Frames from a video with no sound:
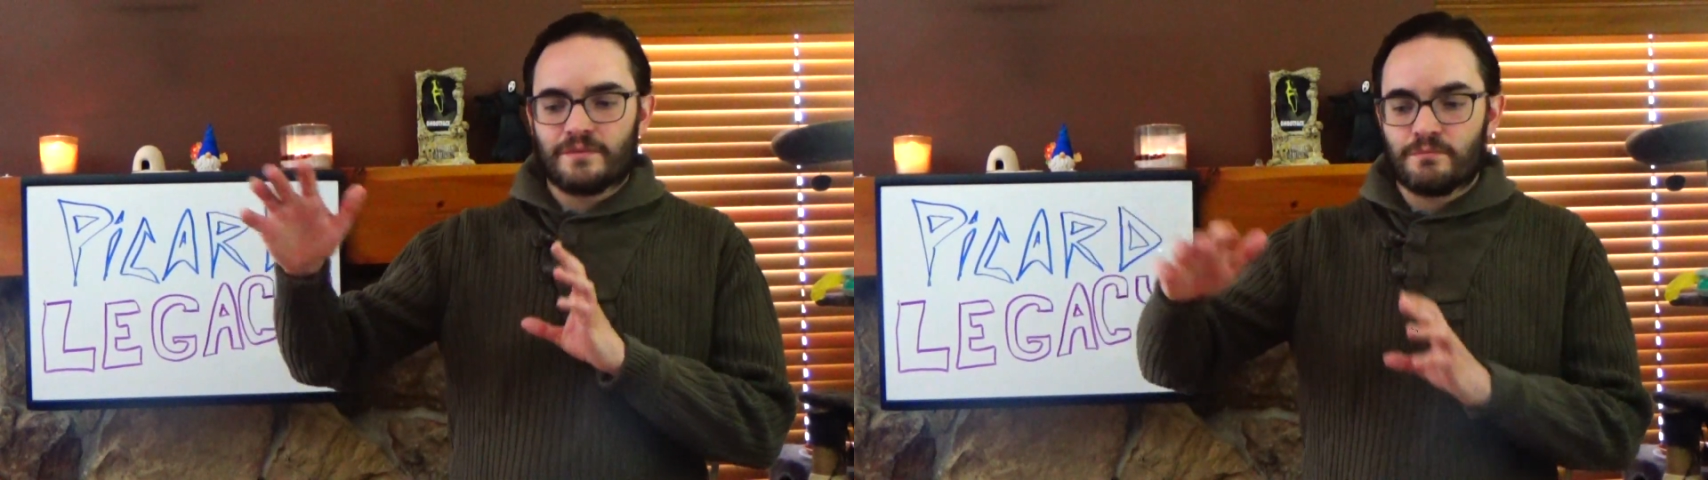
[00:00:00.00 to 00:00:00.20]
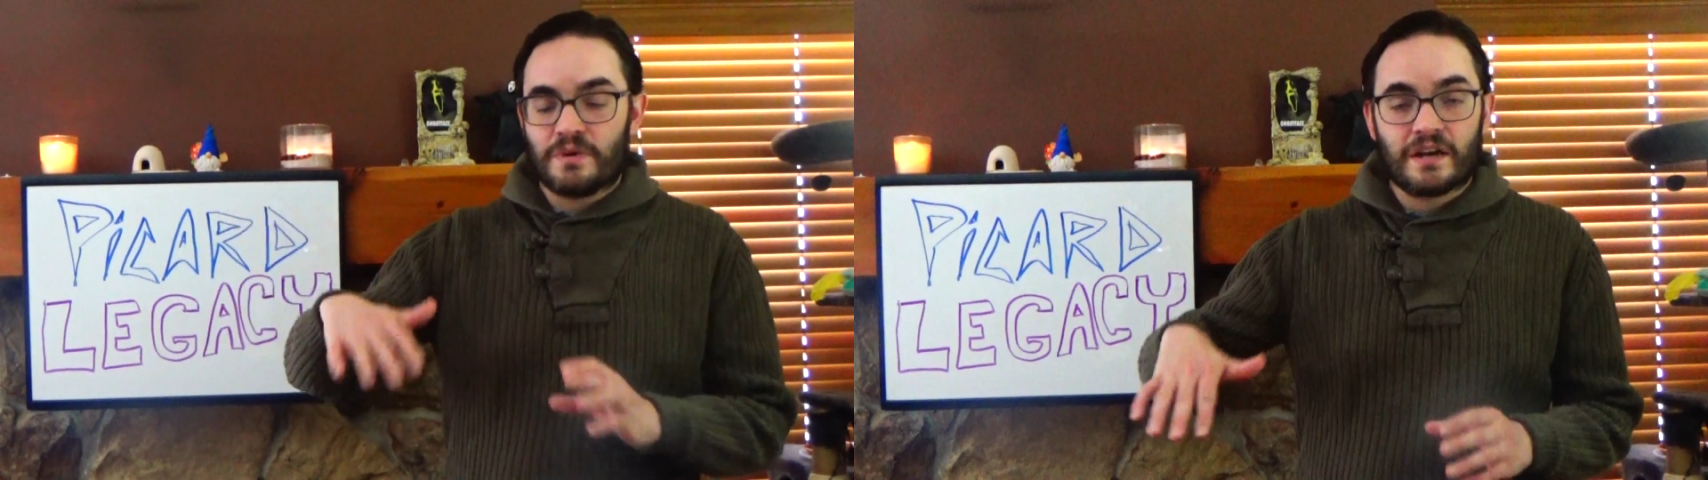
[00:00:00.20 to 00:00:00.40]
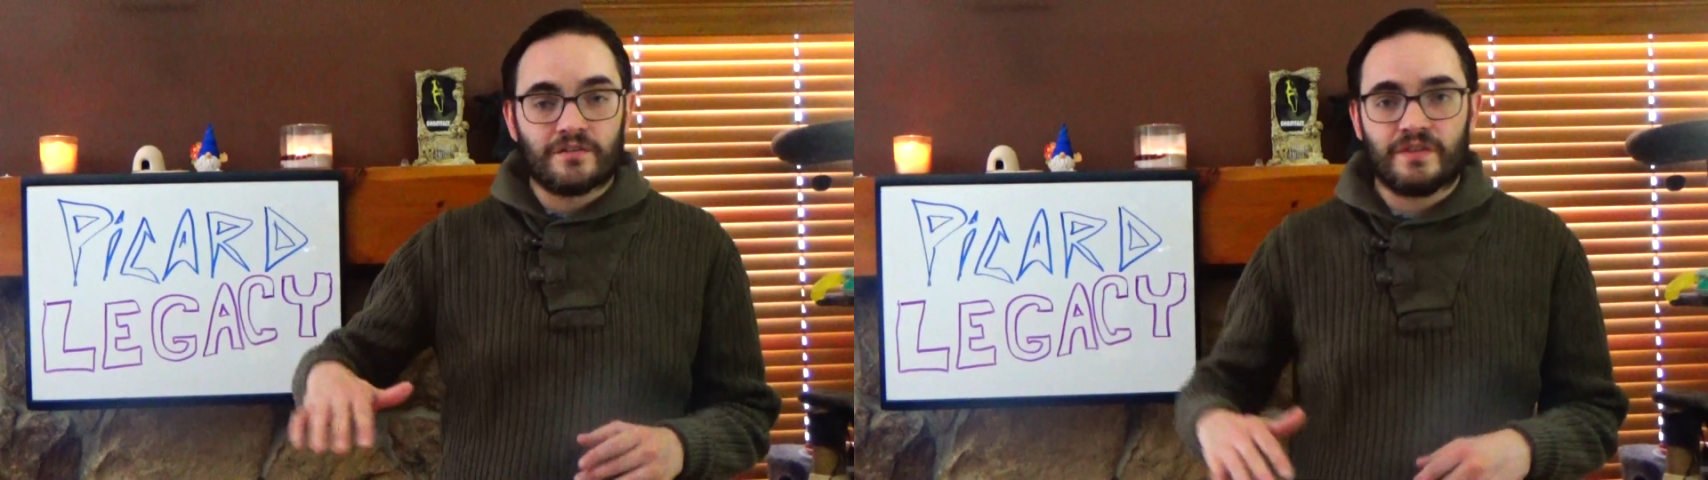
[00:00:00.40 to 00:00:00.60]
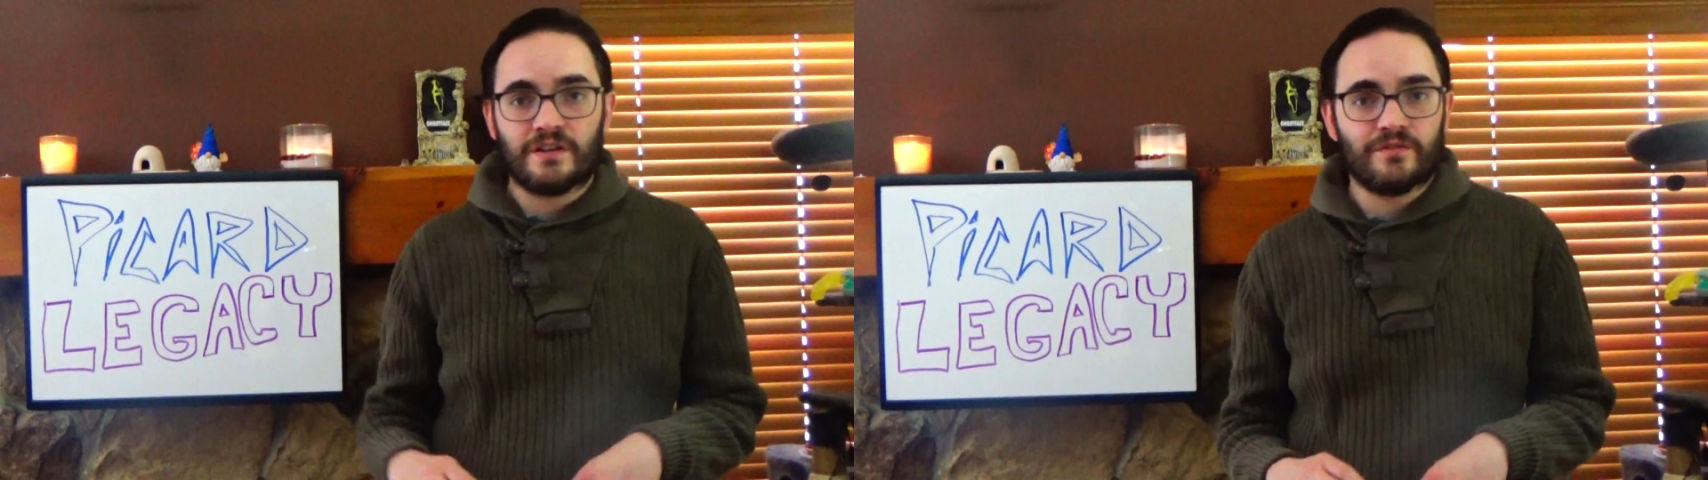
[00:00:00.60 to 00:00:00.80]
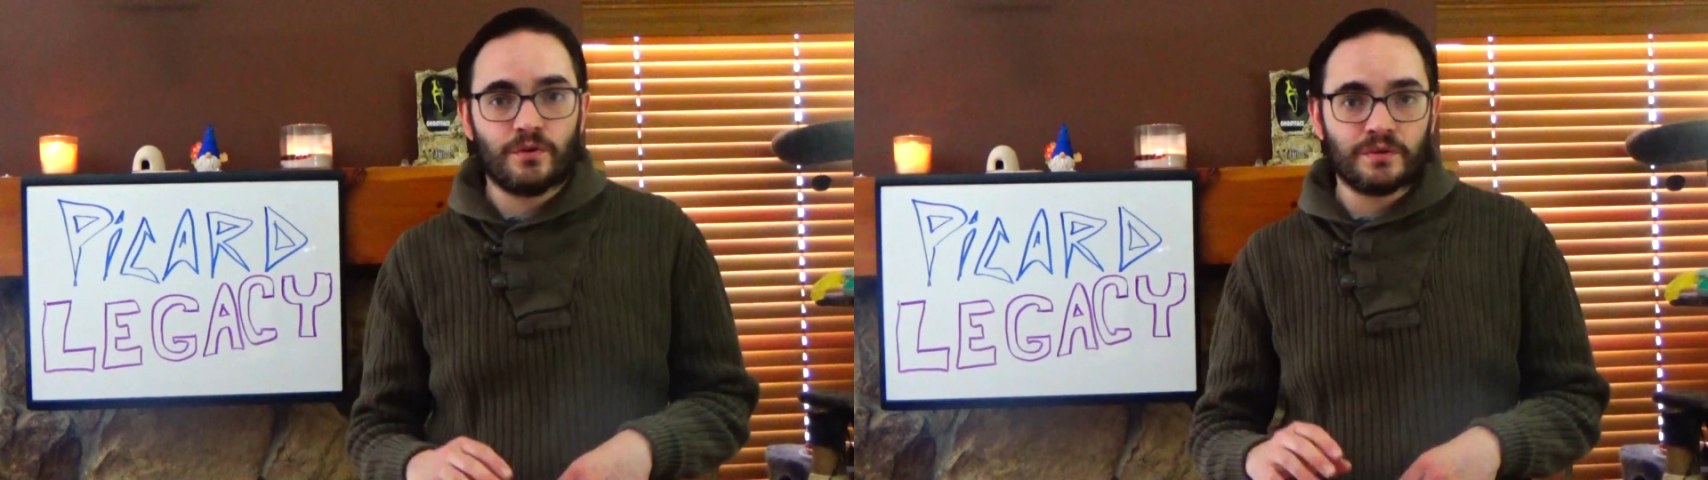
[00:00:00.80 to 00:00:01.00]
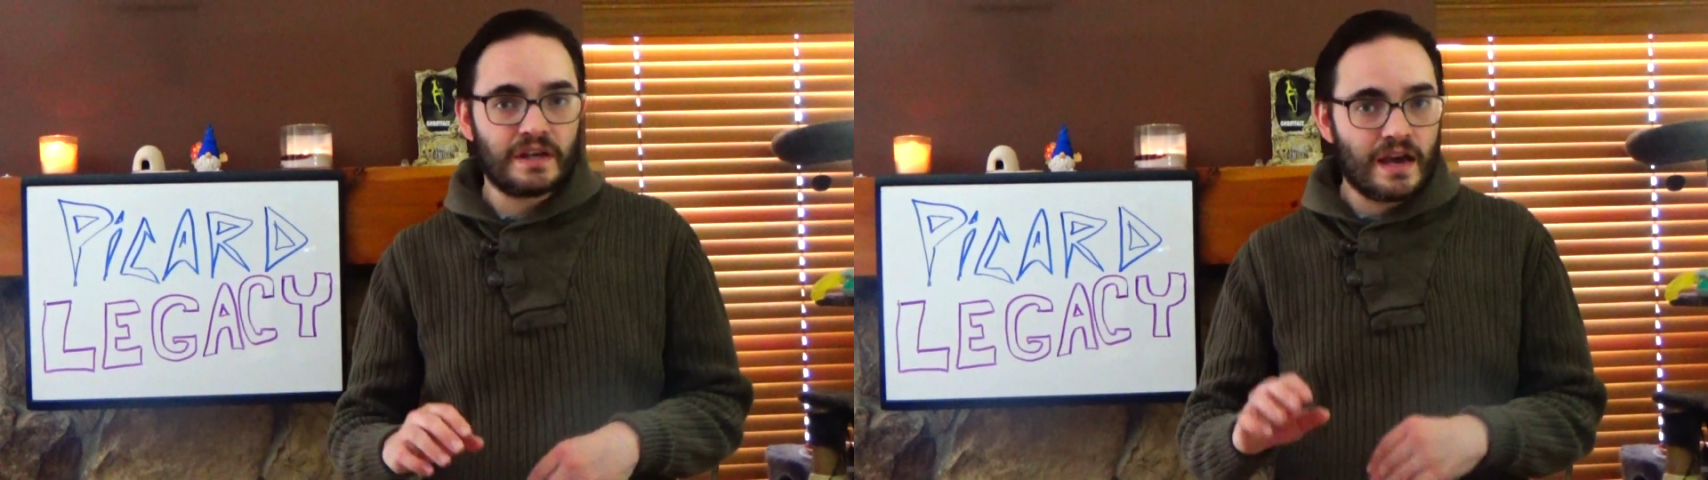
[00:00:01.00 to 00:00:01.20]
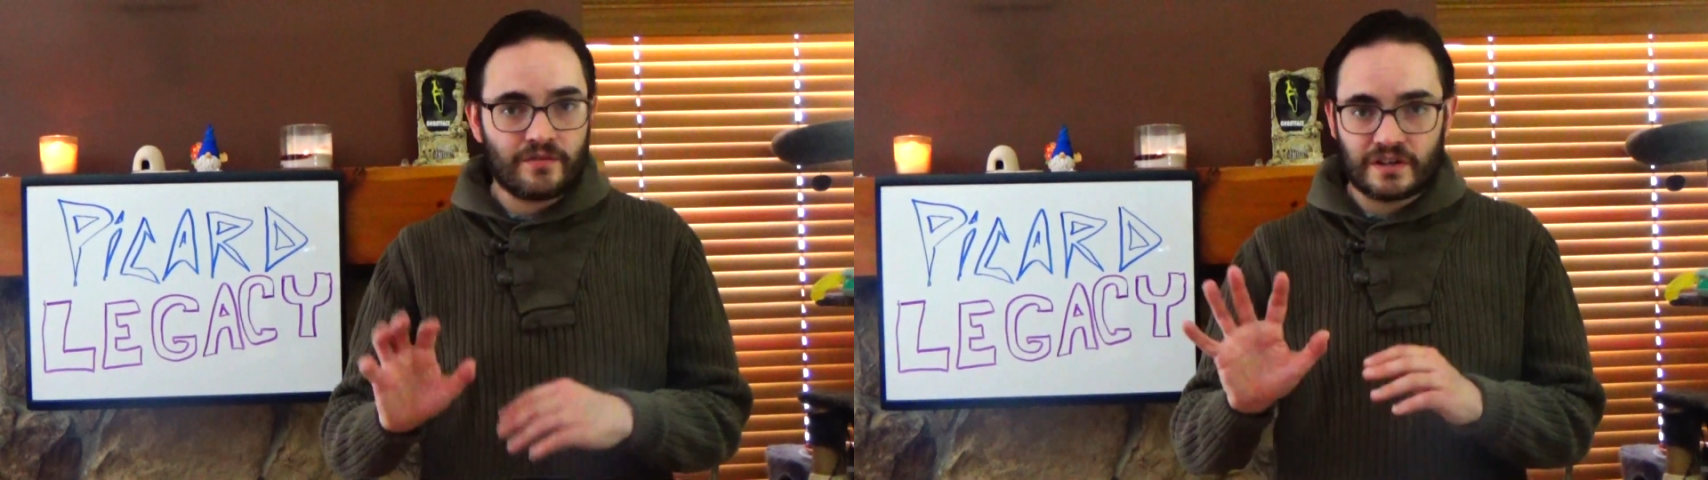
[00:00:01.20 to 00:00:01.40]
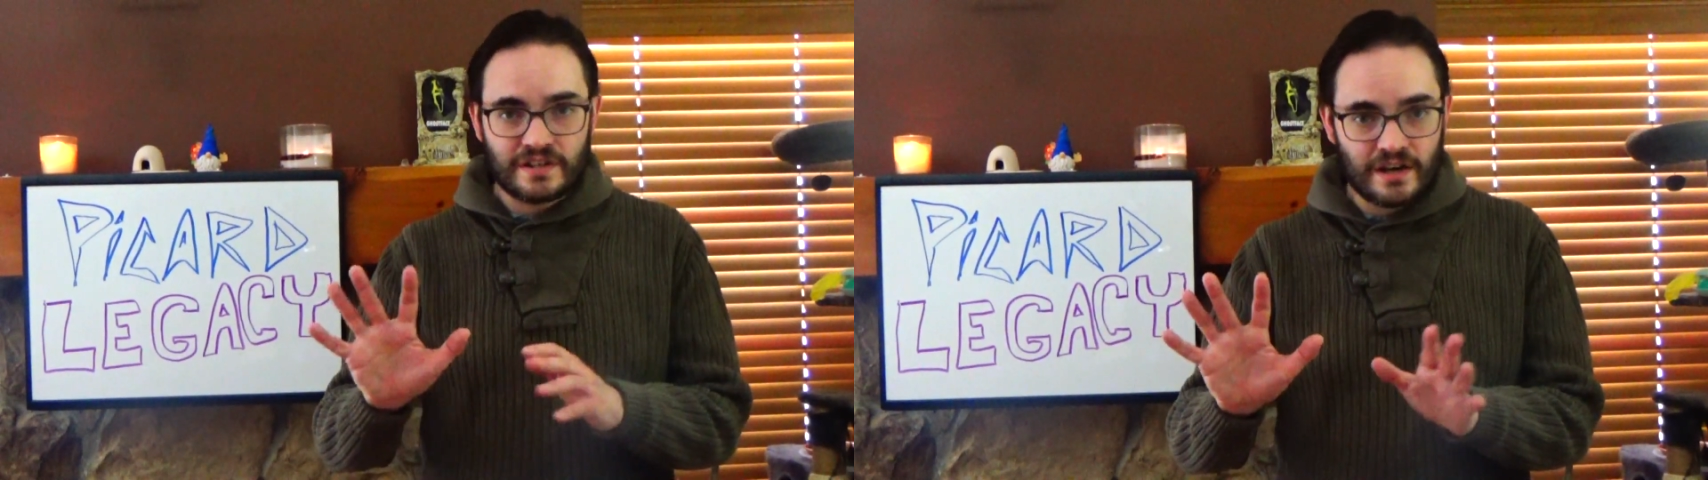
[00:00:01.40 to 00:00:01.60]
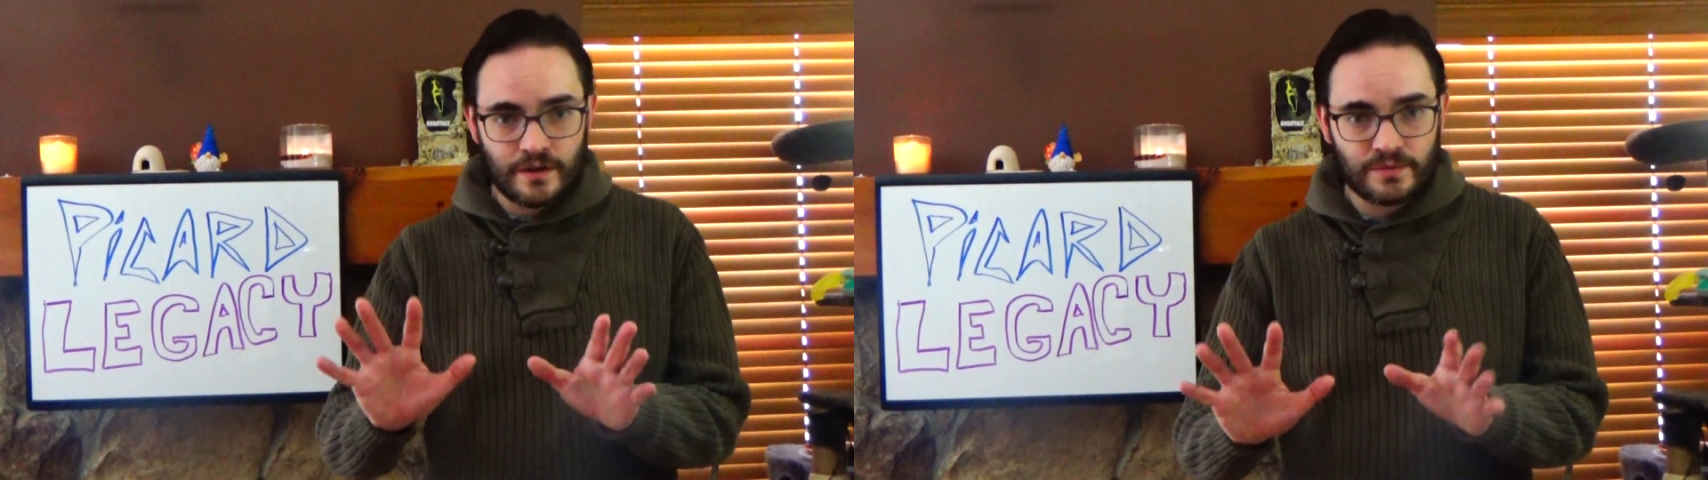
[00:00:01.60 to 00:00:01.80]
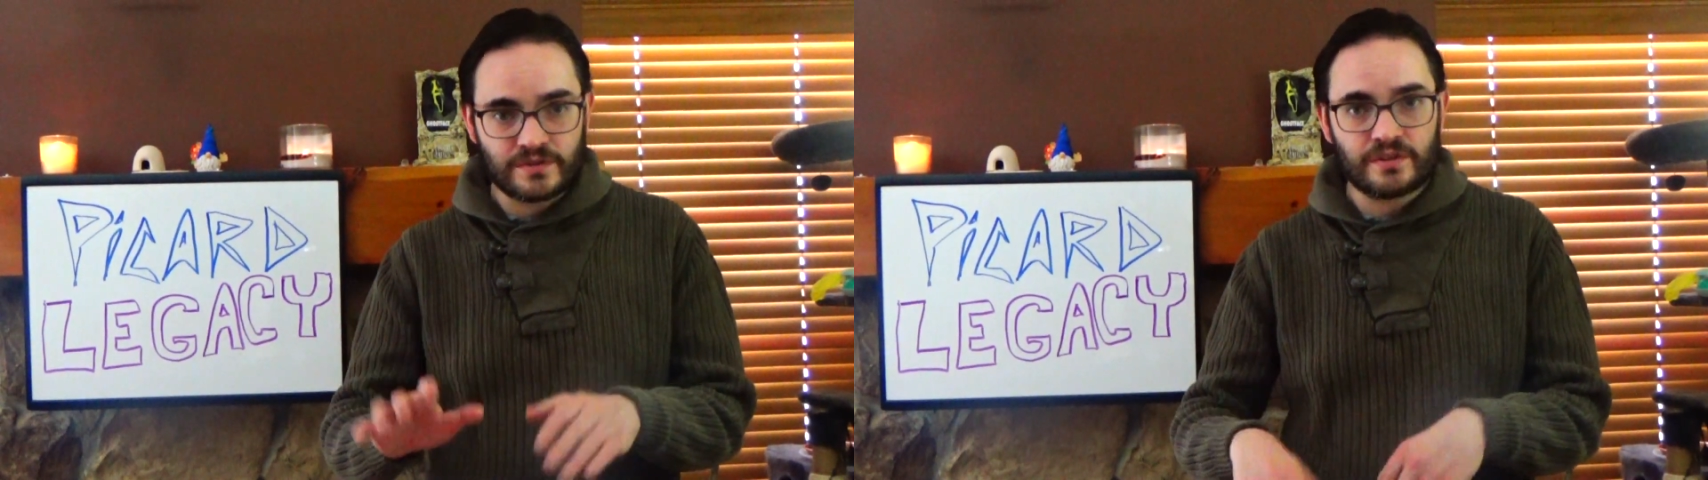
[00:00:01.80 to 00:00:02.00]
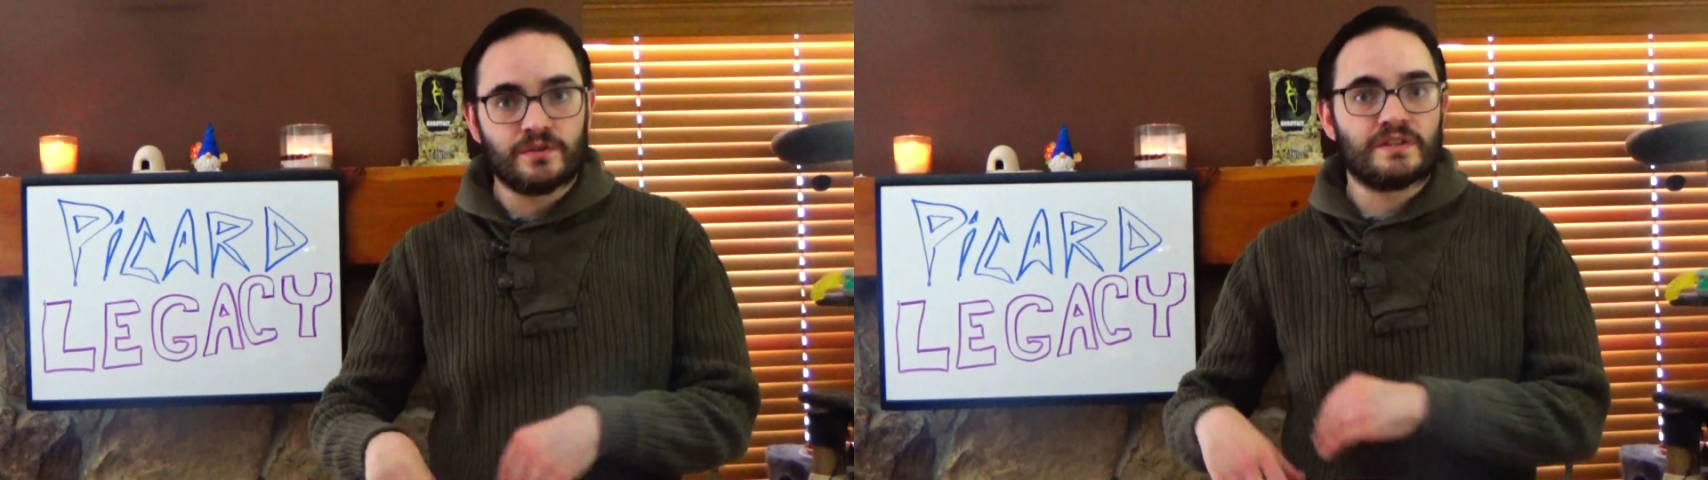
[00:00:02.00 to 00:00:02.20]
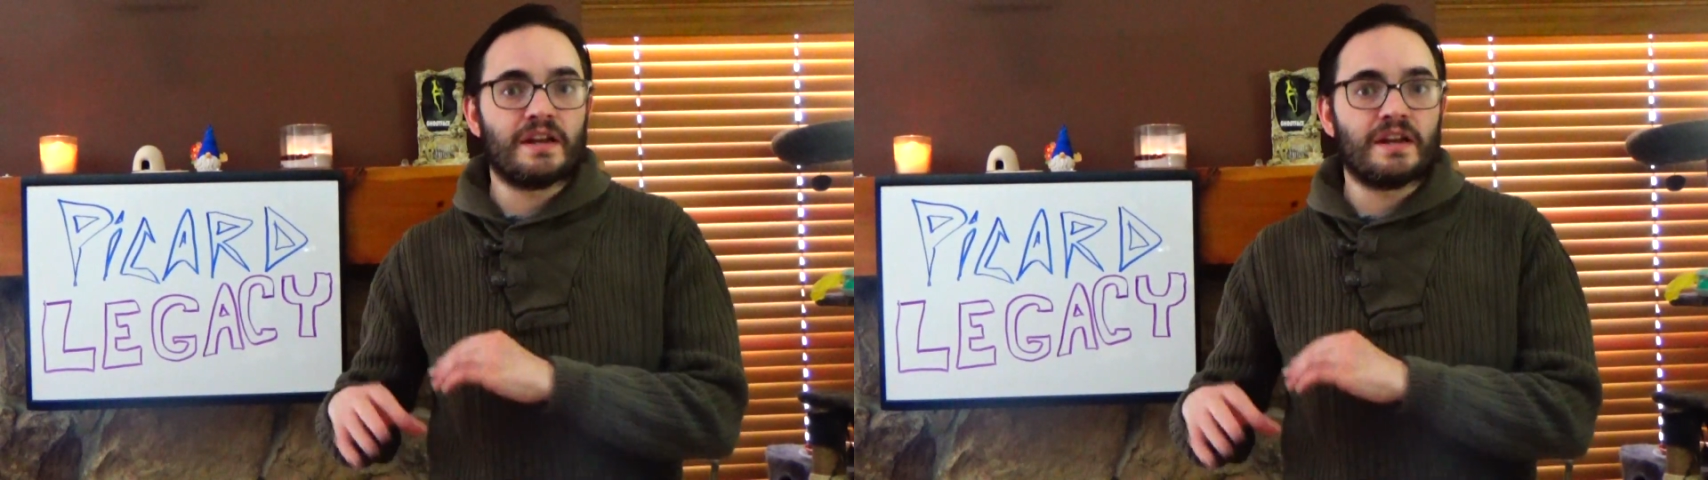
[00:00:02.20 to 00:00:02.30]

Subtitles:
benefit of only having 10 episodes,